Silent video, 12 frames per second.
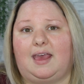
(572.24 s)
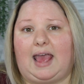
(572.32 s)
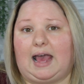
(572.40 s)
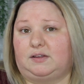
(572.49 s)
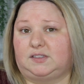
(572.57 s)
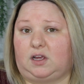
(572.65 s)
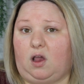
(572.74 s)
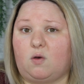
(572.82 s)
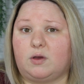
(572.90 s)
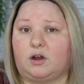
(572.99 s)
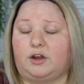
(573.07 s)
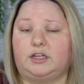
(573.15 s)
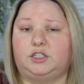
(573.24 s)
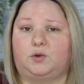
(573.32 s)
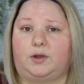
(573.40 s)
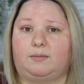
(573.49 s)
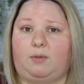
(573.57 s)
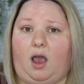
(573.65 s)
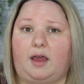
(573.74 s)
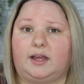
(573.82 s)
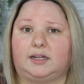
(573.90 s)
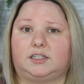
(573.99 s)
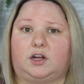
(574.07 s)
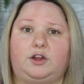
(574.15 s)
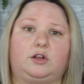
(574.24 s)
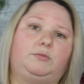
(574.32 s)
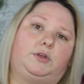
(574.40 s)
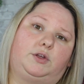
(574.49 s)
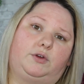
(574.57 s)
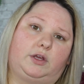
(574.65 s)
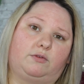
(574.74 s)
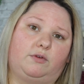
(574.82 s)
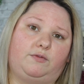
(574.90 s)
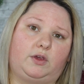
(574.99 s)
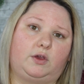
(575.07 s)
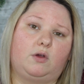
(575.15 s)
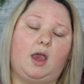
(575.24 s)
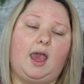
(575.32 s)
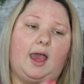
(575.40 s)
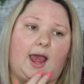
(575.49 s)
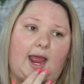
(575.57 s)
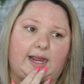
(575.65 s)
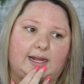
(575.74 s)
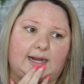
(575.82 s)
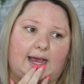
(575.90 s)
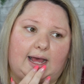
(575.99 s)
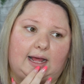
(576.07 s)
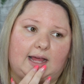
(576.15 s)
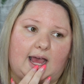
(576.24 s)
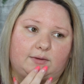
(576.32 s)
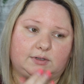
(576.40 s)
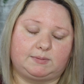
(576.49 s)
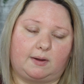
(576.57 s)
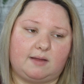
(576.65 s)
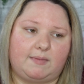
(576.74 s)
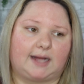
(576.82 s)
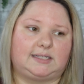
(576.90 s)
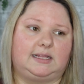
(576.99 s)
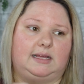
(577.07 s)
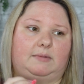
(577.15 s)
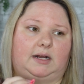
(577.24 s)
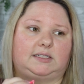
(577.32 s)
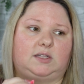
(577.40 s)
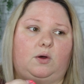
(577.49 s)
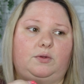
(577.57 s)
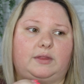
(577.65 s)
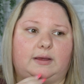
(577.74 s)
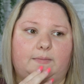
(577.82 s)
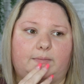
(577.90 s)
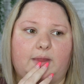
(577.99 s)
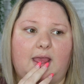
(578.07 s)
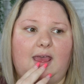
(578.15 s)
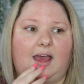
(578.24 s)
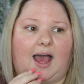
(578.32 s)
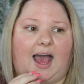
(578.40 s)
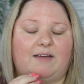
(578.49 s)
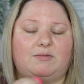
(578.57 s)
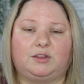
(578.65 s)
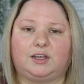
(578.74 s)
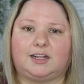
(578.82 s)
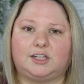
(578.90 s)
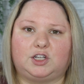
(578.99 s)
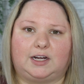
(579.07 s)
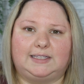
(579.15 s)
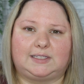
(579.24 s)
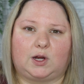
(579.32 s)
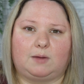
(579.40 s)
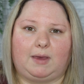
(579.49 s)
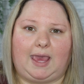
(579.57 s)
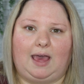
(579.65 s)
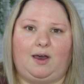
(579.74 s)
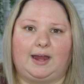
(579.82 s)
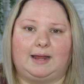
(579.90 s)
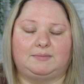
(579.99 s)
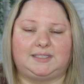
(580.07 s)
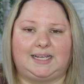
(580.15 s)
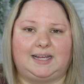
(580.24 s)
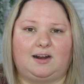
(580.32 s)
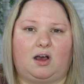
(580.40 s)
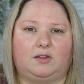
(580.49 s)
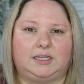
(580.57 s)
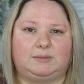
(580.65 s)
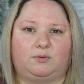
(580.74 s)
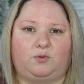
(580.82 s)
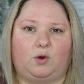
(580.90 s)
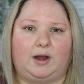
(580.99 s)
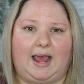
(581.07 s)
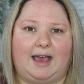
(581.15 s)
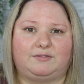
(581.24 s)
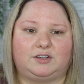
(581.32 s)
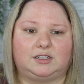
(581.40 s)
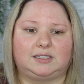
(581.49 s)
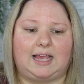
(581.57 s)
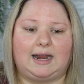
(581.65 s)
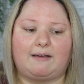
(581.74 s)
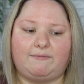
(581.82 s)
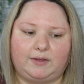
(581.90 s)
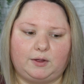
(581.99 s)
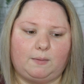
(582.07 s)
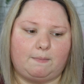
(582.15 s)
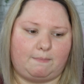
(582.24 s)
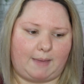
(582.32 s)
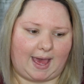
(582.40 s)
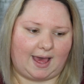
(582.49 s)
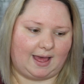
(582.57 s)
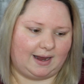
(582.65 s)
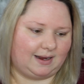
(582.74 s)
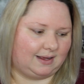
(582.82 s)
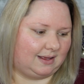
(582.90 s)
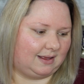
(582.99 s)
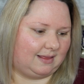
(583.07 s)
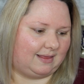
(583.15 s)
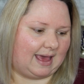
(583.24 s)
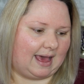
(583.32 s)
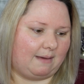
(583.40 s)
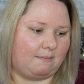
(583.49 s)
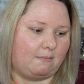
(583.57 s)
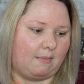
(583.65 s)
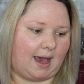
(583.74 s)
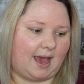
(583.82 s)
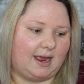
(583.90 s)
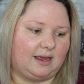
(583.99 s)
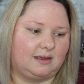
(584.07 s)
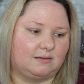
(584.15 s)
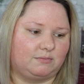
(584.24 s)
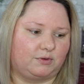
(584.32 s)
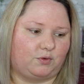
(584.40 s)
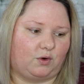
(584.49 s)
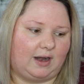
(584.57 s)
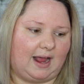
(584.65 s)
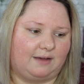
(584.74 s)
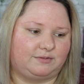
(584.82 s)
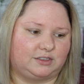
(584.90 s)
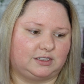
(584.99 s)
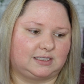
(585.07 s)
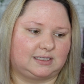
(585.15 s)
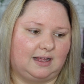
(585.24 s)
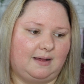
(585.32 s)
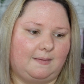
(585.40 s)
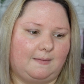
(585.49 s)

how's it going? Are you enjoying the product? Are you going to be doing a review? And I responded back to them and I told them, I've been looking at your Instagram account and I'm seeing all these before and afters, and I feel bad that my before and afters,